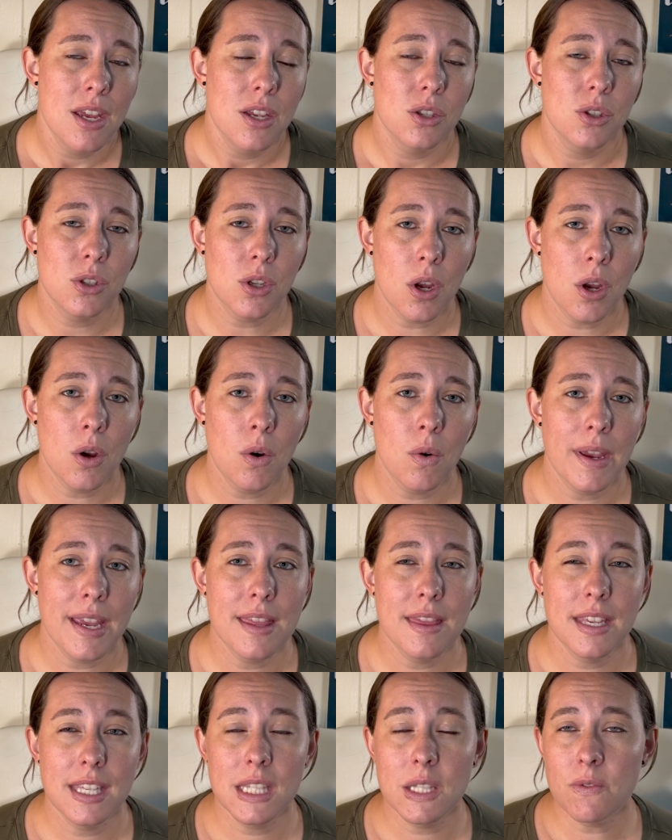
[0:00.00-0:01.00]
So
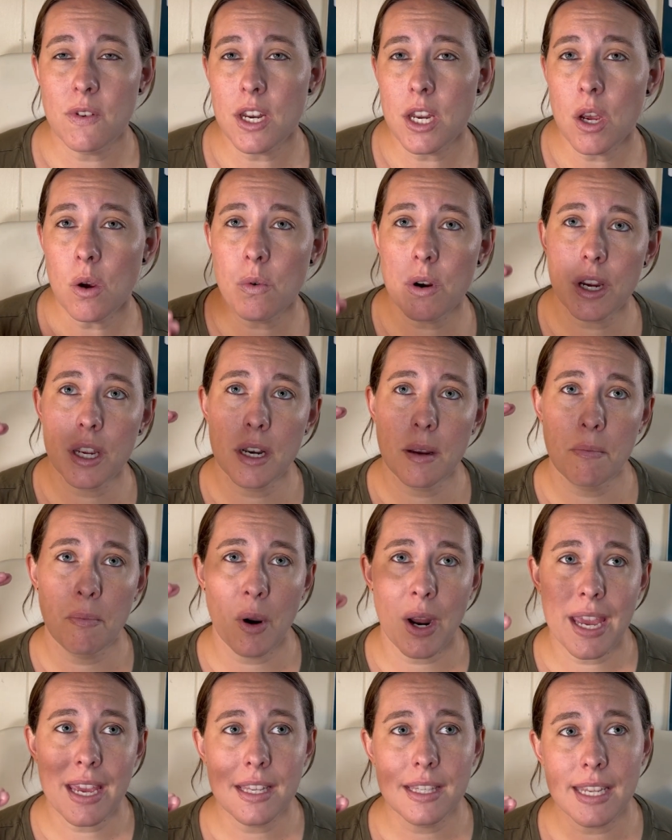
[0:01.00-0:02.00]
in this video, we're going to
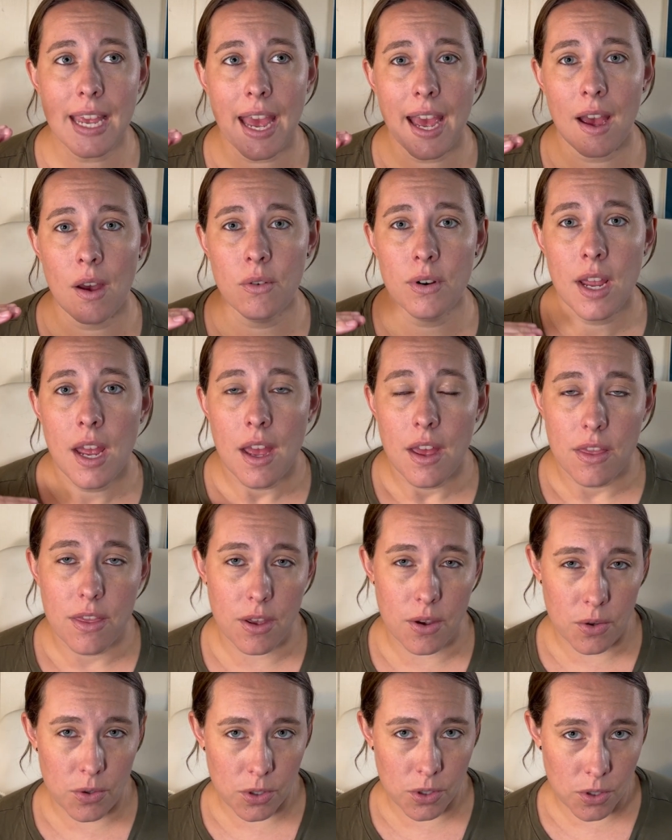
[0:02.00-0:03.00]
break down
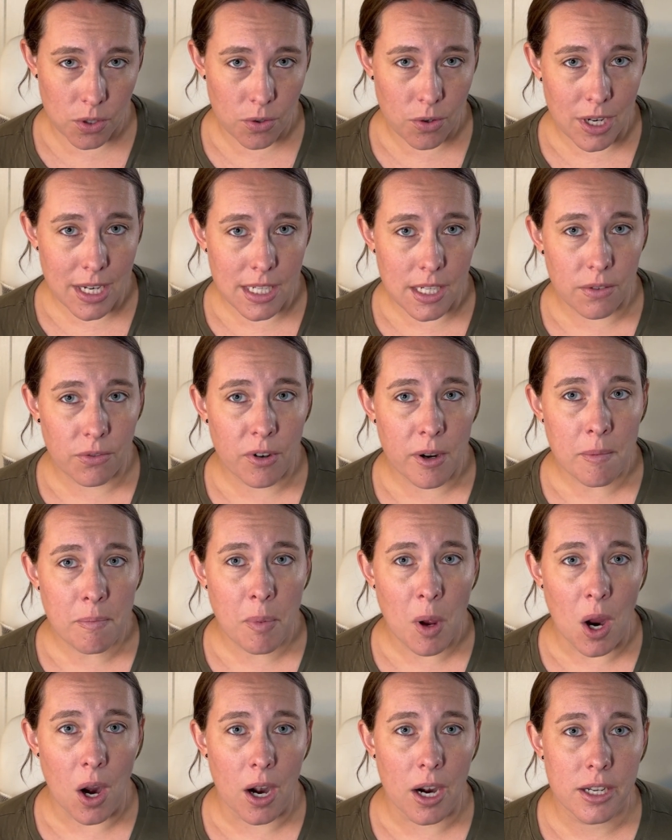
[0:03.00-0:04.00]
those three different
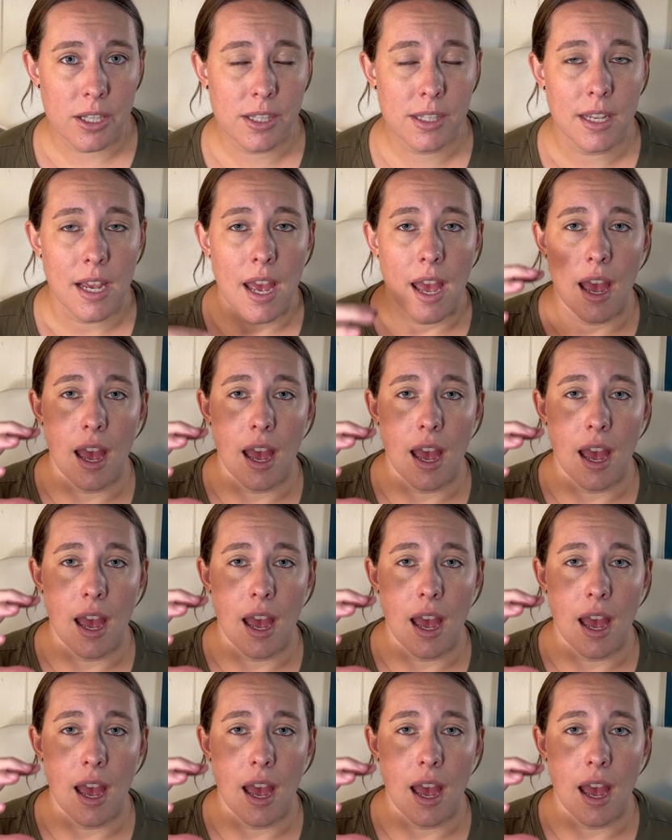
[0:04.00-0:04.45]
parts,